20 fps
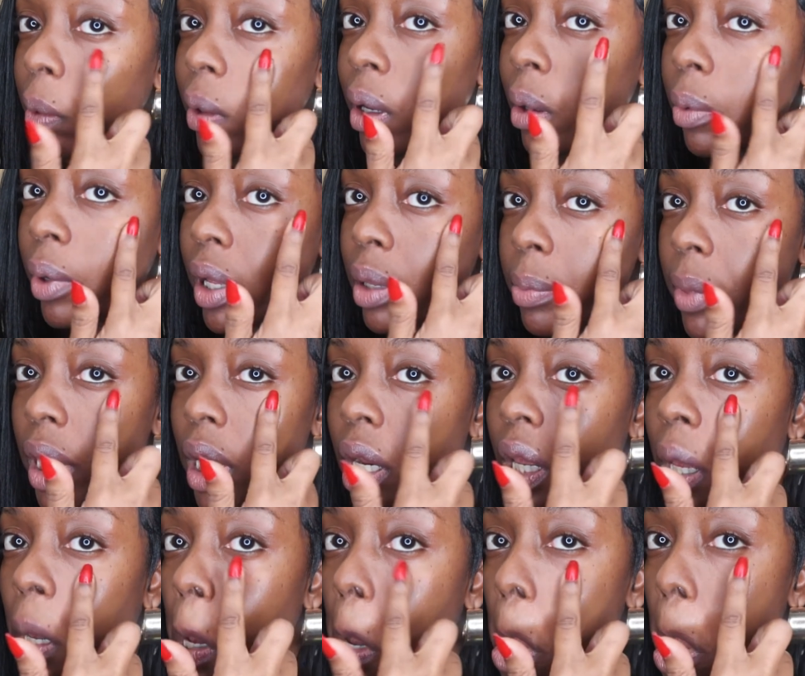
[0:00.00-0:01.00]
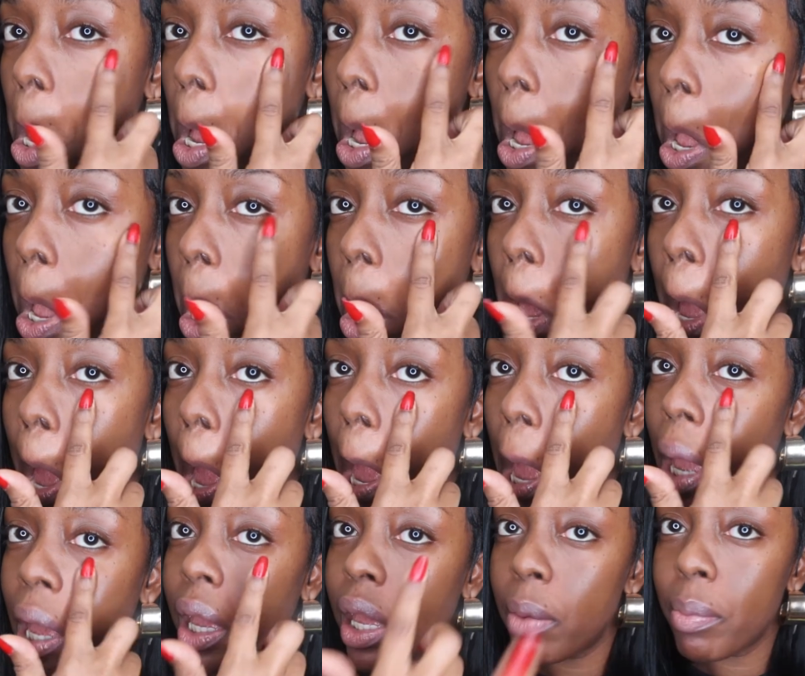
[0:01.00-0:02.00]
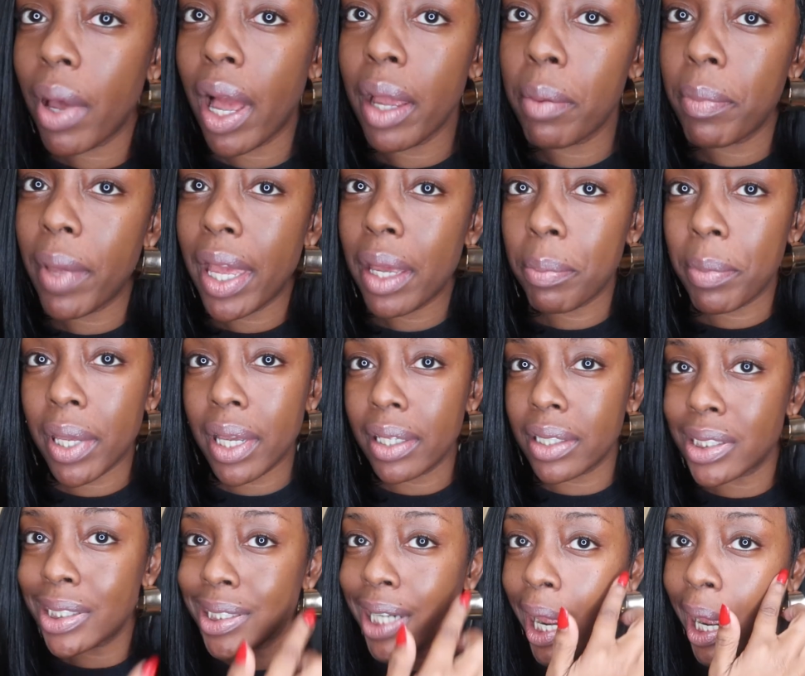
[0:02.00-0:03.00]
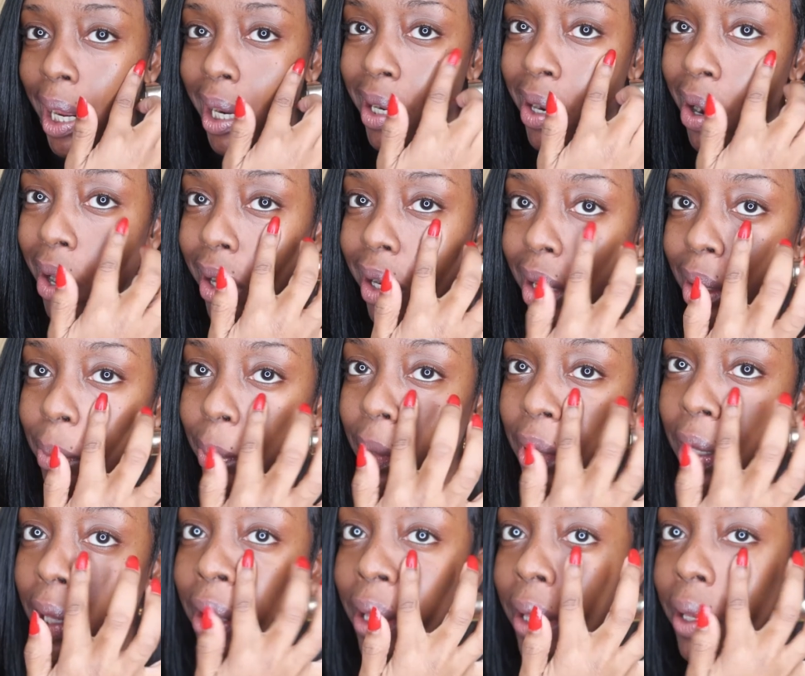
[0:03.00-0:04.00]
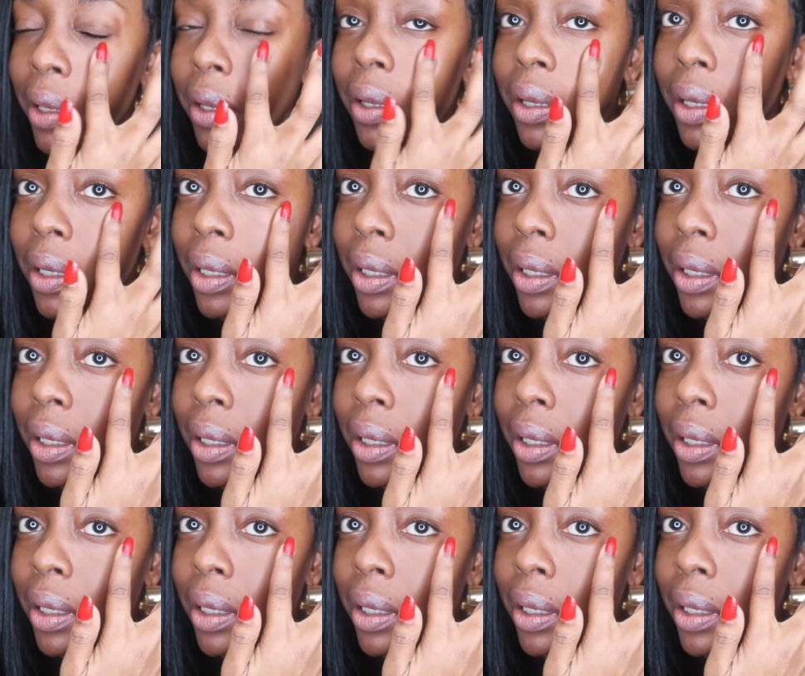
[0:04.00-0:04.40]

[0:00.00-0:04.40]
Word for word: on, wait a minute. It might make me a shade darker, but